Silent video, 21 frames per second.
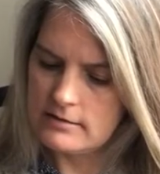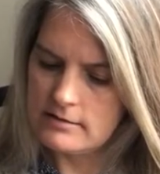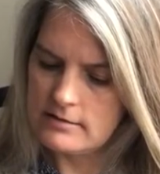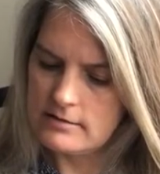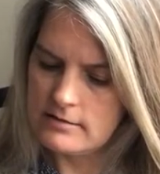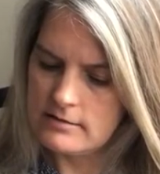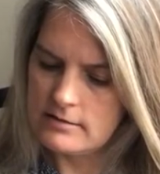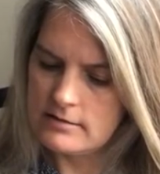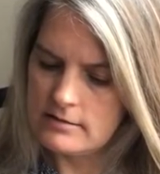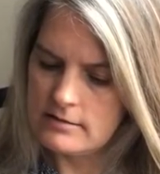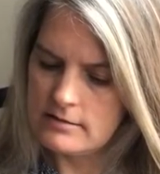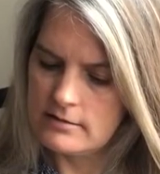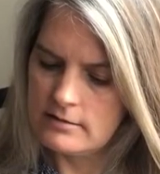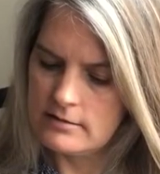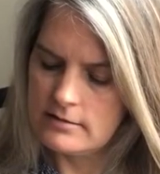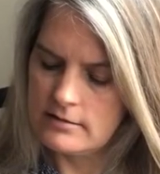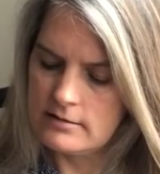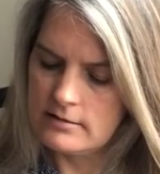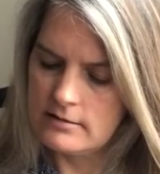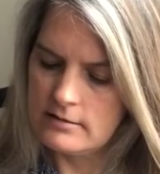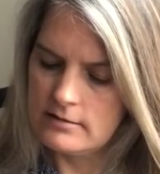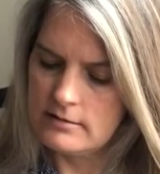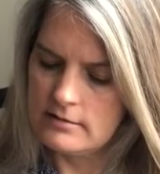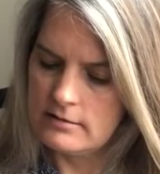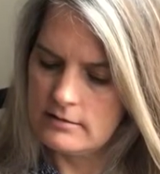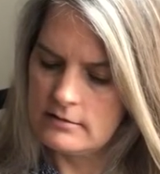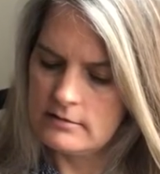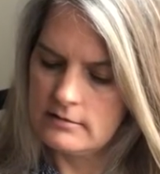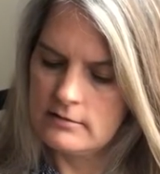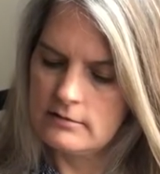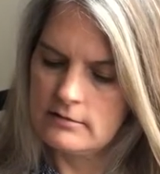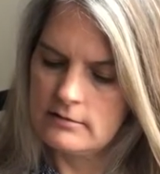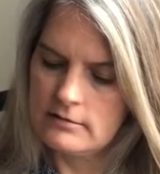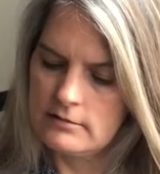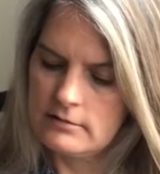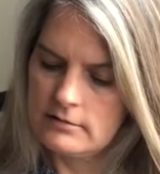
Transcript: (no one is talking)